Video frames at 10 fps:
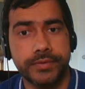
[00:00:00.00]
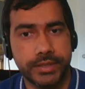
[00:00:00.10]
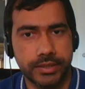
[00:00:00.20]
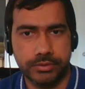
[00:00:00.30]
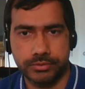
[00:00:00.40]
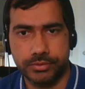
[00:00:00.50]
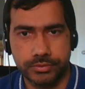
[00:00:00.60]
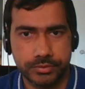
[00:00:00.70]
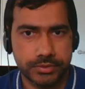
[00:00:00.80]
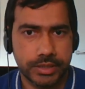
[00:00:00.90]
of India
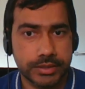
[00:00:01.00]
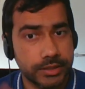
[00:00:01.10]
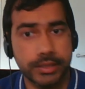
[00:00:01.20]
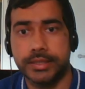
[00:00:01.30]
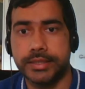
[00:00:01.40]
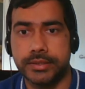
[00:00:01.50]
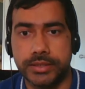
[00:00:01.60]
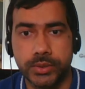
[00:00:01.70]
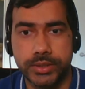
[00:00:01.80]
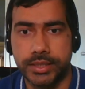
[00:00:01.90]
also, and certainly in
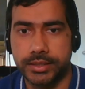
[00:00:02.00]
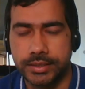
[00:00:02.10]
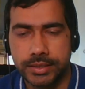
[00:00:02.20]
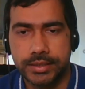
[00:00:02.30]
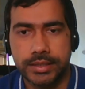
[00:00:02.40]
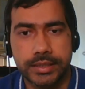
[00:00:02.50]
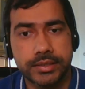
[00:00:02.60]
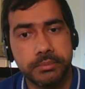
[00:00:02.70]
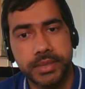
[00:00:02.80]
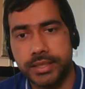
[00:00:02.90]
the UK.
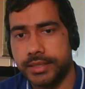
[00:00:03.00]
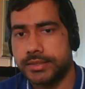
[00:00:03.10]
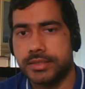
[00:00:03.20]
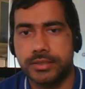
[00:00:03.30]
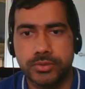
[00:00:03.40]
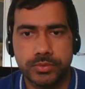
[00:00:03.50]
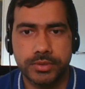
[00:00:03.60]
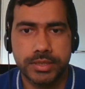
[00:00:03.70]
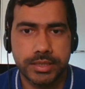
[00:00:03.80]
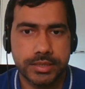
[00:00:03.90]
And there are many Indians who
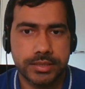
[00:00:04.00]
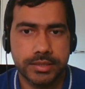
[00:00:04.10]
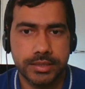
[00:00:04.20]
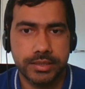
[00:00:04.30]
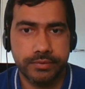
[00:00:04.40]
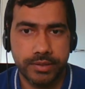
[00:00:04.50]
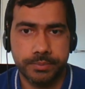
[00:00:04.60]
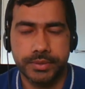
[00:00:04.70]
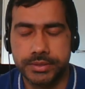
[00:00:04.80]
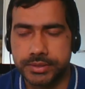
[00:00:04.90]
work as
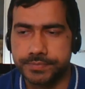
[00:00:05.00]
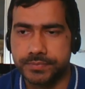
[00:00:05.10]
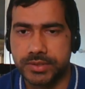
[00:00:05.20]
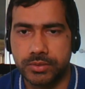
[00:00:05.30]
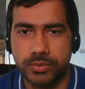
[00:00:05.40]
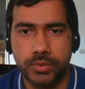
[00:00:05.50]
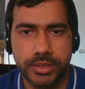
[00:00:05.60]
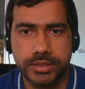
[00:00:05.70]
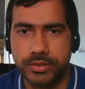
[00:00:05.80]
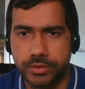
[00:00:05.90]
developers or
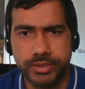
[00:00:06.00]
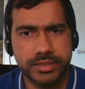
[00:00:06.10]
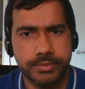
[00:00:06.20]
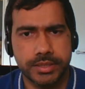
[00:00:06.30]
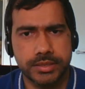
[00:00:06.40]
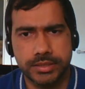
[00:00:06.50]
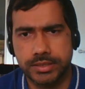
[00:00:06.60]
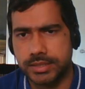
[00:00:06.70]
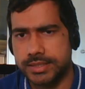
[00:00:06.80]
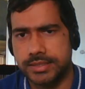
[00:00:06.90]
quants or risk
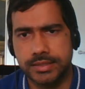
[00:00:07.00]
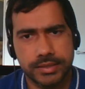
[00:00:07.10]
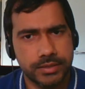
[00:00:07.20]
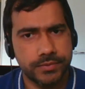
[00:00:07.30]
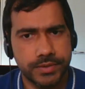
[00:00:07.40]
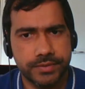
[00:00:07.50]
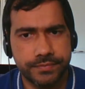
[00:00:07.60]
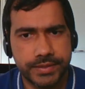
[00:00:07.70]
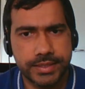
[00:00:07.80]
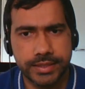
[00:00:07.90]
managers in, you know,
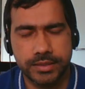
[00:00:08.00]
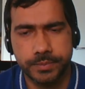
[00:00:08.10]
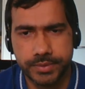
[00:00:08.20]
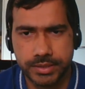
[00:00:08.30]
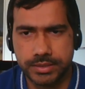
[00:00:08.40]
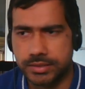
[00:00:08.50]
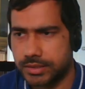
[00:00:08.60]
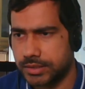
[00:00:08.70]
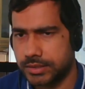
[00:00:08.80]
in fintech companies.